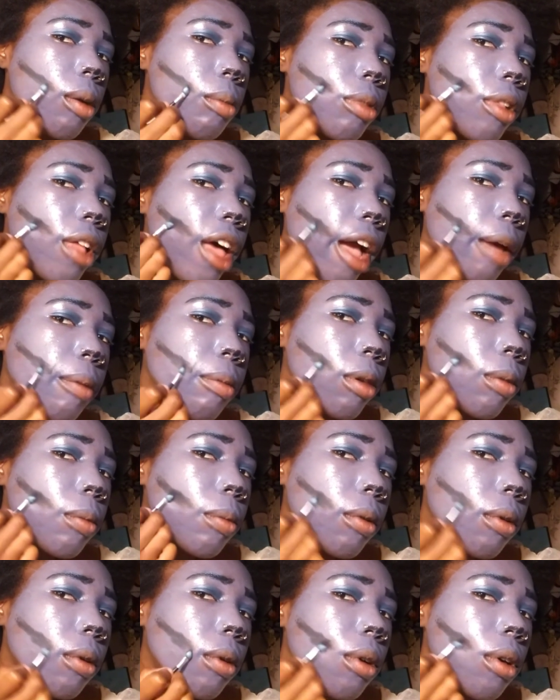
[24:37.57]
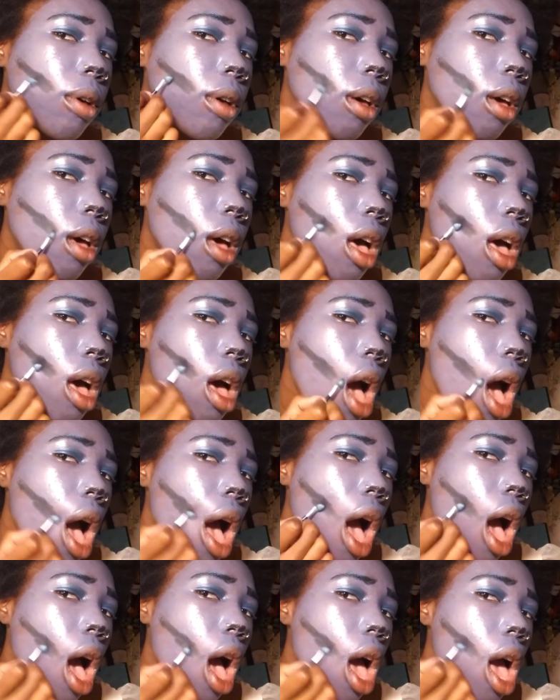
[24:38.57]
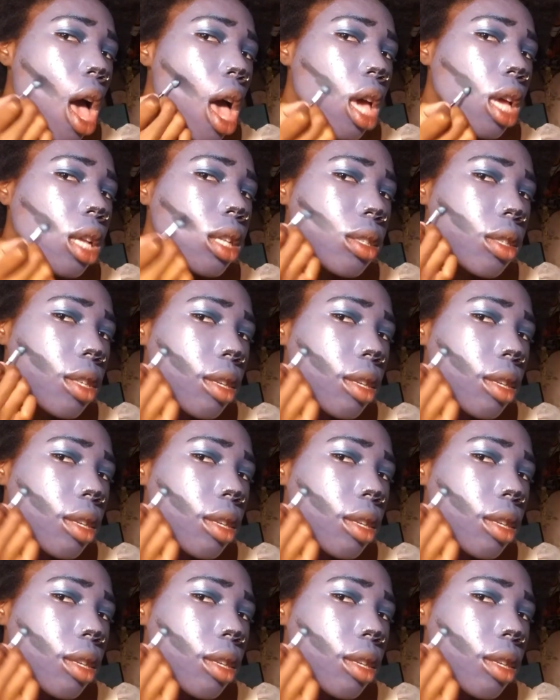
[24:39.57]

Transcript: black people in